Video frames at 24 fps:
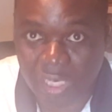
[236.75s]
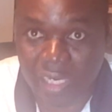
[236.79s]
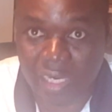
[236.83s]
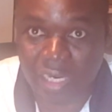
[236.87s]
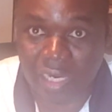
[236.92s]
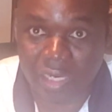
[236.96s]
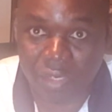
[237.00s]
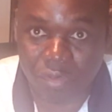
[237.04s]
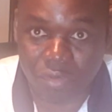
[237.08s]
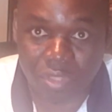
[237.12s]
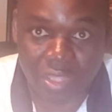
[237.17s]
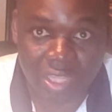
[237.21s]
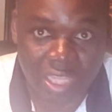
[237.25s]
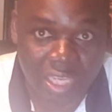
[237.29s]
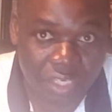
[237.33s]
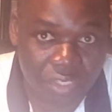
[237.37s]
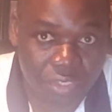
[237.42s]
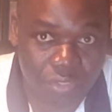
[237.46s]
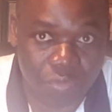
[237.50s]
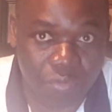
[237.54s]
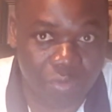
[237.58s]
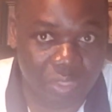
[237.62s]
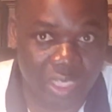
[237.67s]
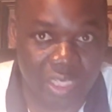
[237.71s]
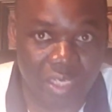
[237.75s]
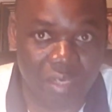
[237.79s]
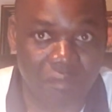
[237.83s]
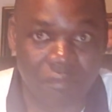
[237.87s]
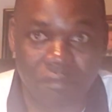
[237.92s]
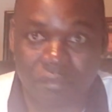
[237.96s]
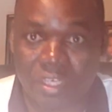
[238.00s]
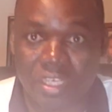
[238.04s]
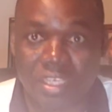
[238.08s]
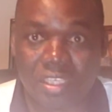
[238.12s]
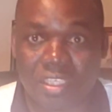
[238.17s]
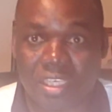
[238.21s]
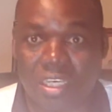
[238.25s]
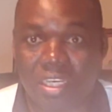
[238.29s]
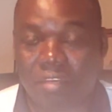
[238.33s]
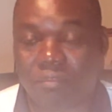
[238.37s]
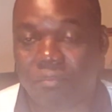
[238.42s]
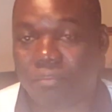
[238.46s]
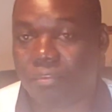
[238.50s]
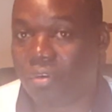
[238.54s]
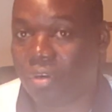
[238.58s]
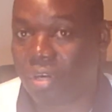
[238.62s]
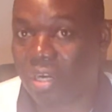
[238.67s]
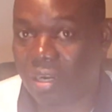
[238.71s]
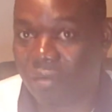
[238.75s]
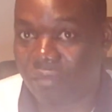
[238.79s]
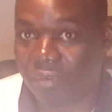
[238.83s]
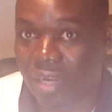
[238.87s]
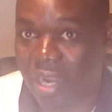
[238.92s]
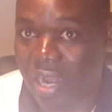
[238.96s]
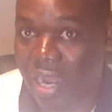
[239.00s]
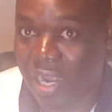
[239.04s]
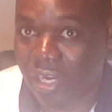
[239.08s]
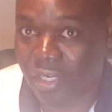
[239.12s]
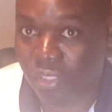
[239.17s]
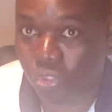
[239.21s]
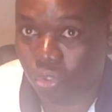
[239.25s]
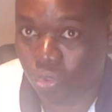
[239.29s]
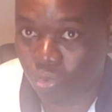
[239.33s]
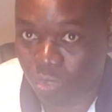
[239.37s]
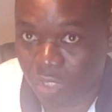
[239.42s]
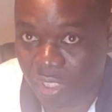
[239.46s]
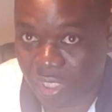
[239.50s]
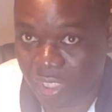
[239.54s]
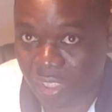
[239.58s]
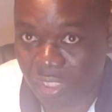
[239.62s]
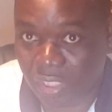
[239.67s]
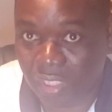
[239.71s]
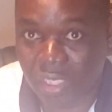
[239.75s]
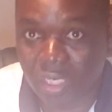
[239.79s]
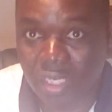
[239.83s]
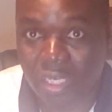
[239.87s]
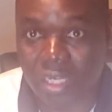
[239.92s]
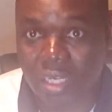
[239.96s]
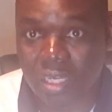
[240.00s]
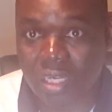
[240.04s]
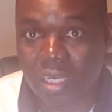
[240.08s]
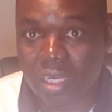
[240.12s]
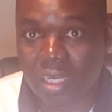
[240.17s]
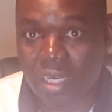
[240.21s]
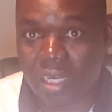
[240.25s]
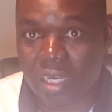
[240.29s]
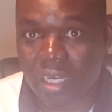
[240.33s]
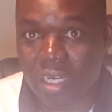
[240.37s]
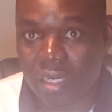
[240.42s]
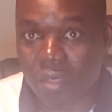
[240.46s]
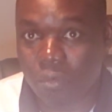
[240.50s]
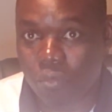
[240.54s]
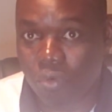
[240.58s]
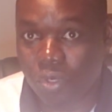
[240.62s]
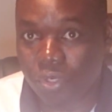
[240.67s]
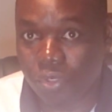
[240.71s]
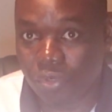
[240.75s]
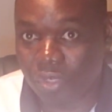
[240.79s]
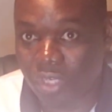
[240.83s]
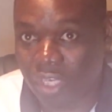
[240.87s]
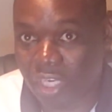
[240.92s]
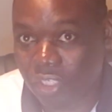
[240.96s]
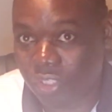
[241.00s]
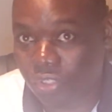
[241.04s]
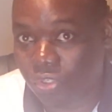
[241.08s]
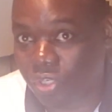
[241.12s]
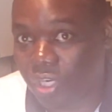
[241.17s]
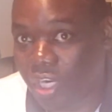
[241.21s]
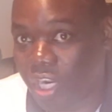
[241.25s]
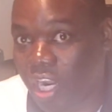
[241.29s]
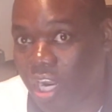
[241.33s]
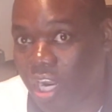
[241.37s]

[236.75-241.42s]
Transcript: I don't think you will get a visa if you don't have the I-20. And when you get to the